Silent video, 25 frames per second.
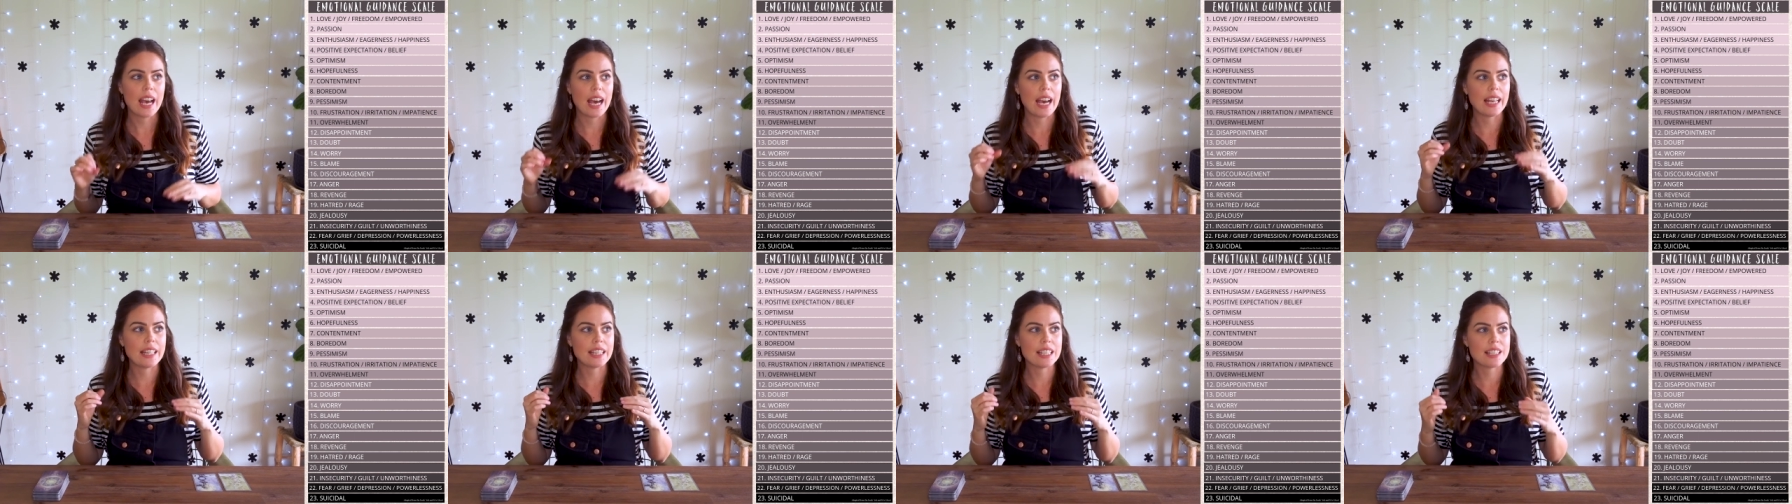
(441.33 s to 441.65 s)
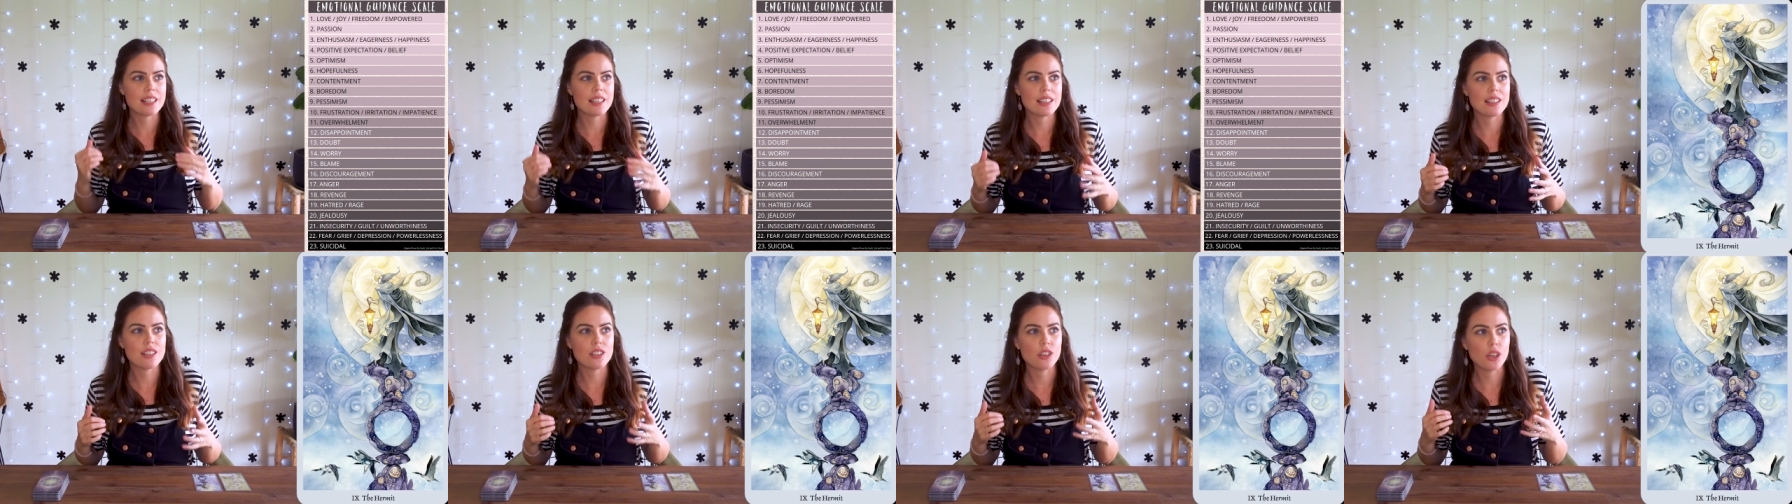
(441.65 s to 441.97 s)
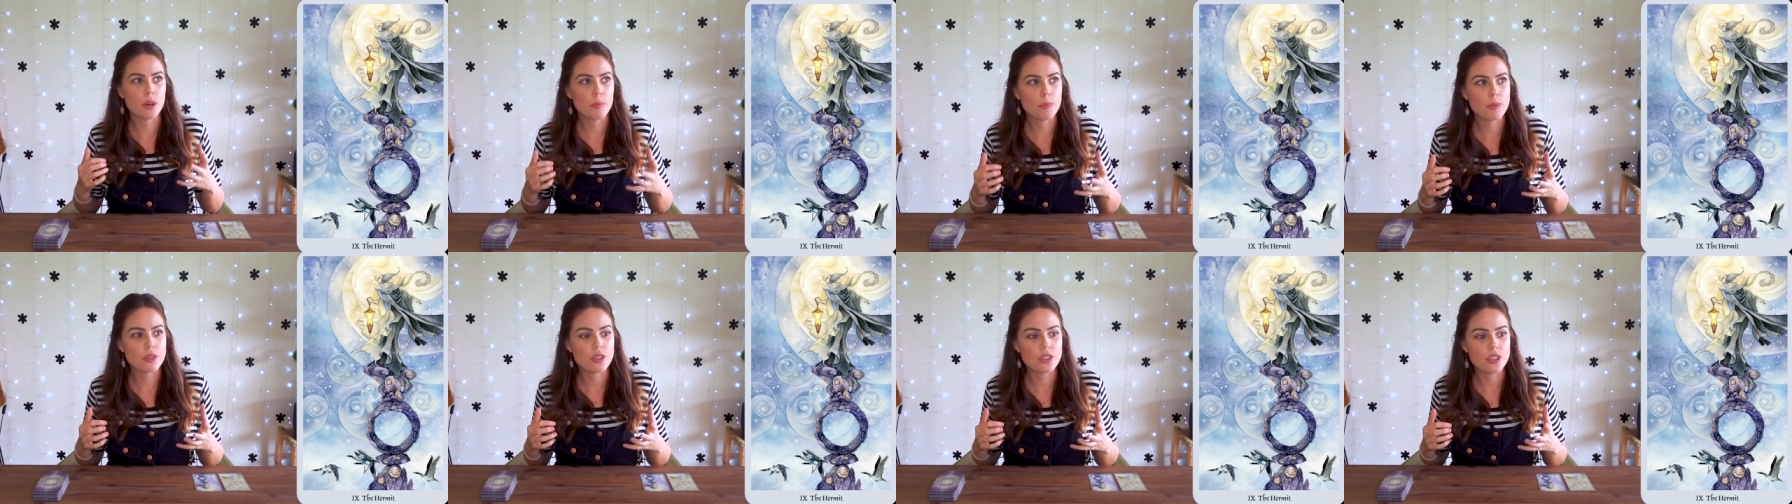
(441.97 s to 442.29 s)
And this is an
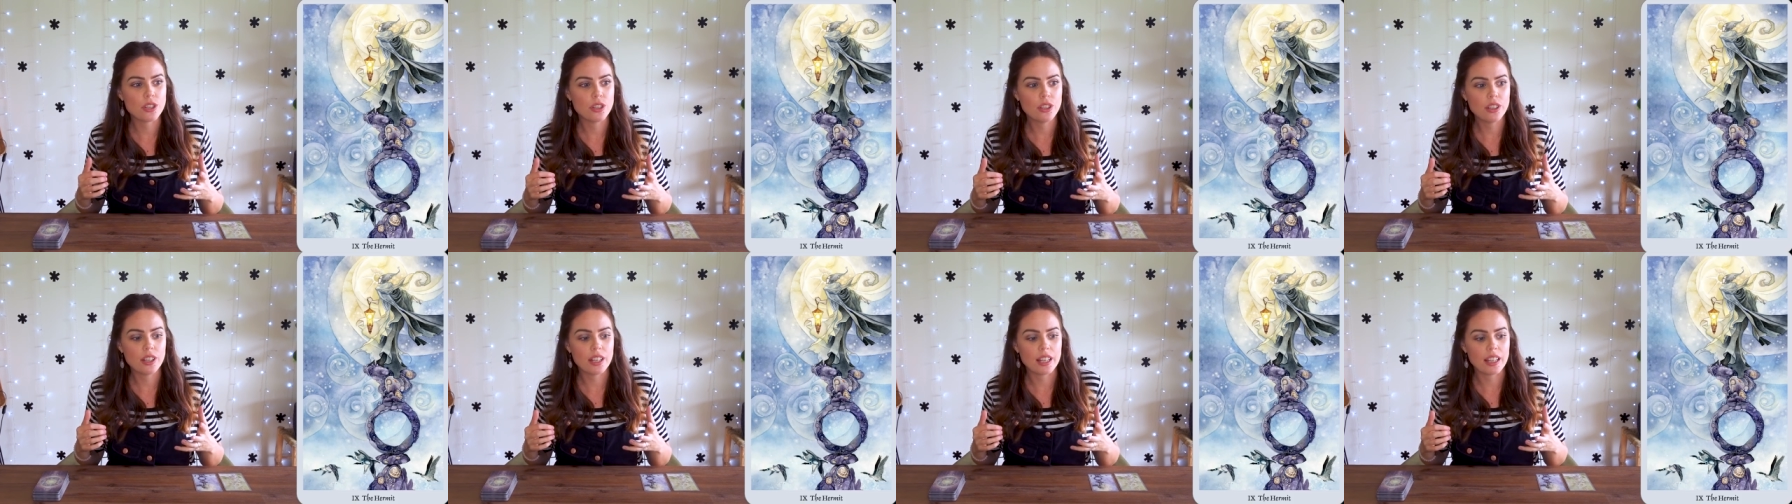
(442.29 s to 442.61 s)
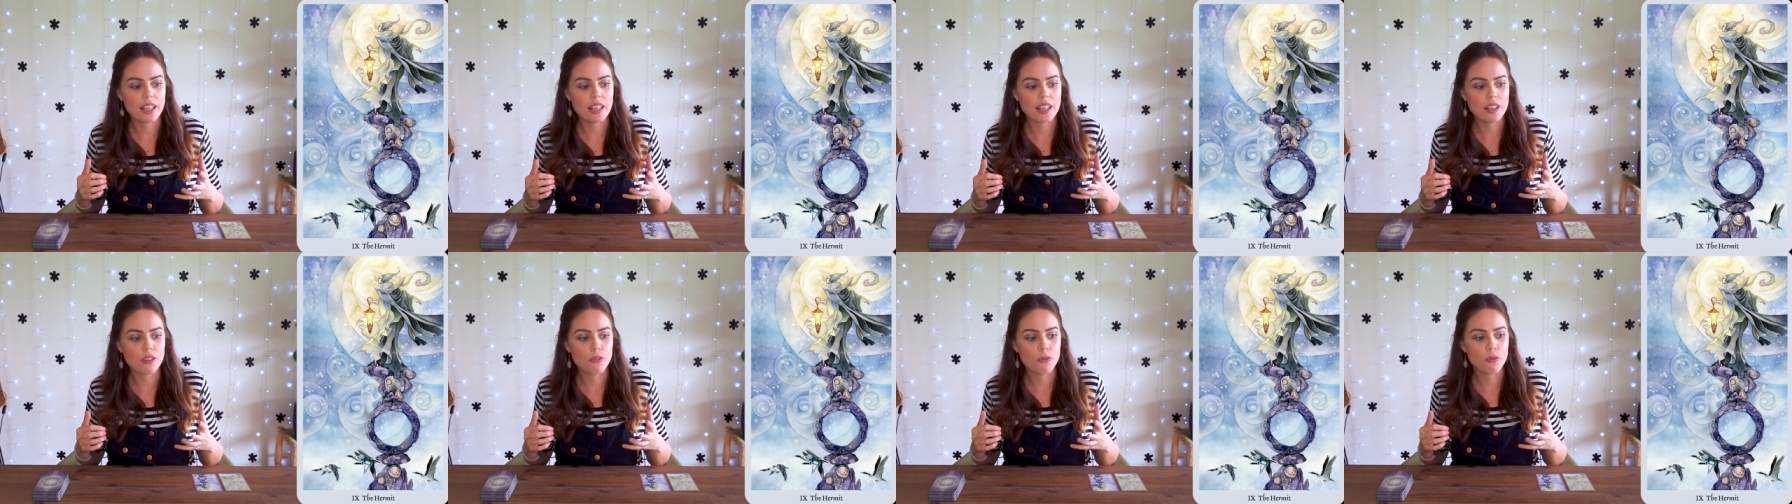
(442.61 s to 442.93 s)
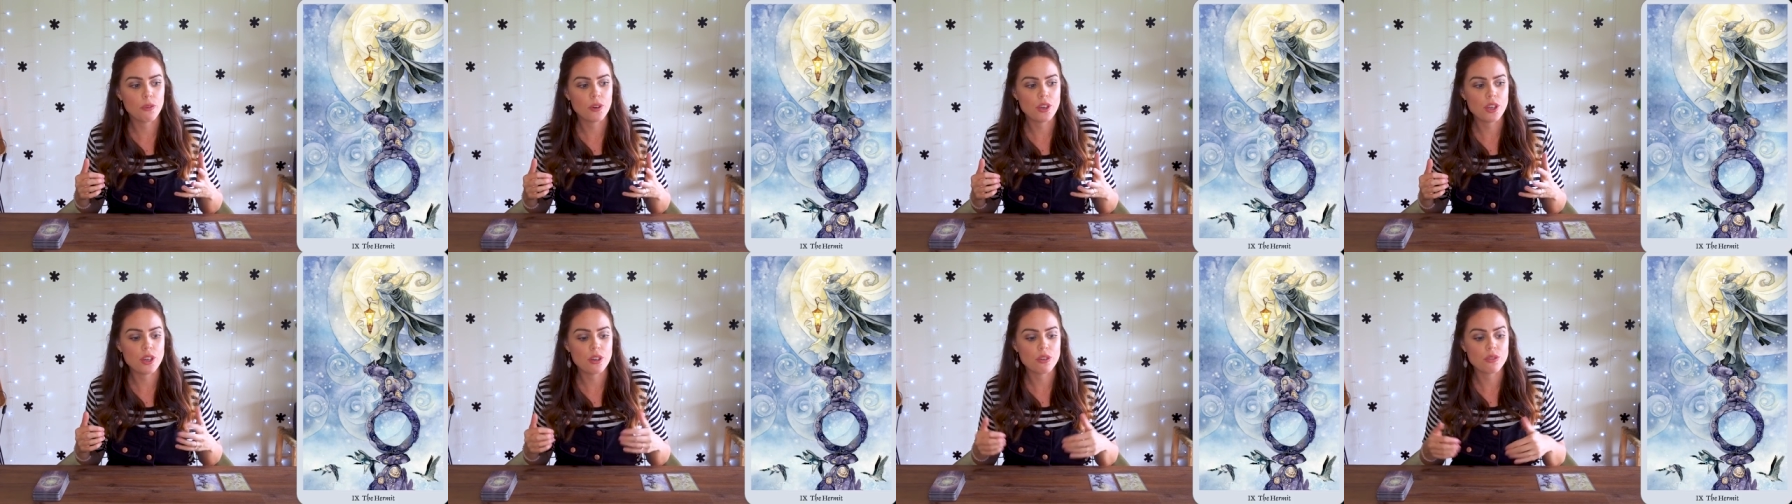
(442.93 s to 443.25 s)
opportunity
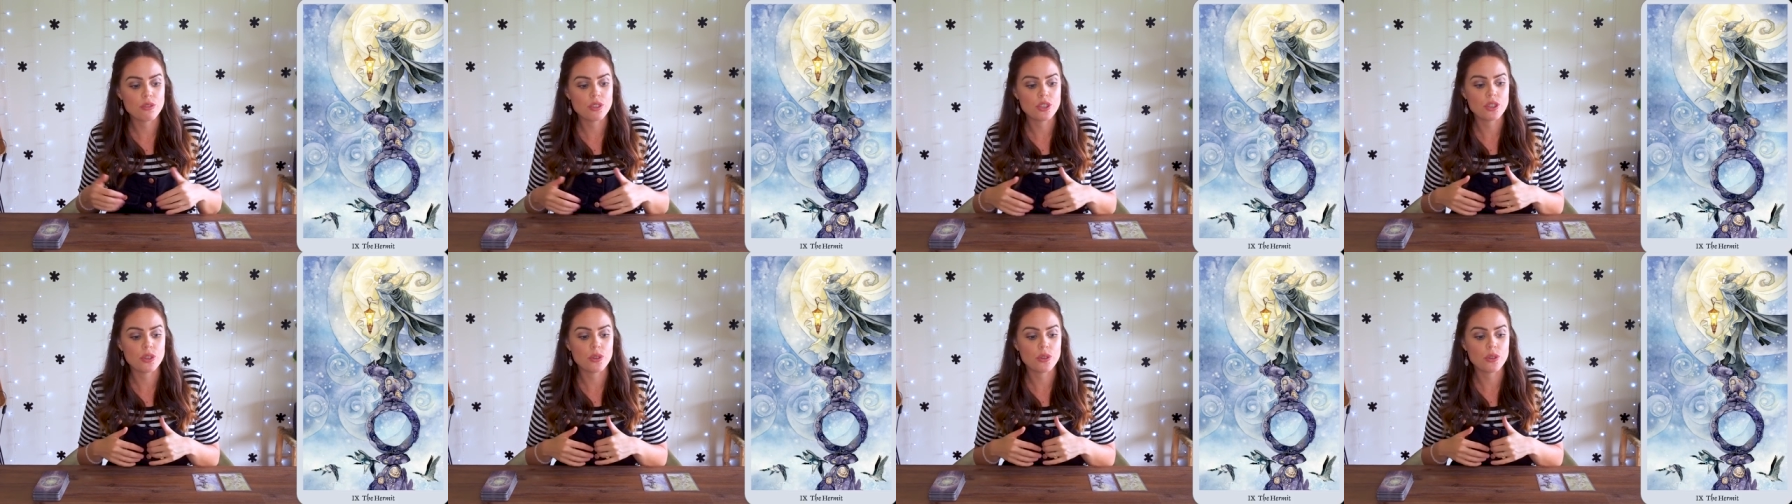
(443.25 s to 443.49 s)
for you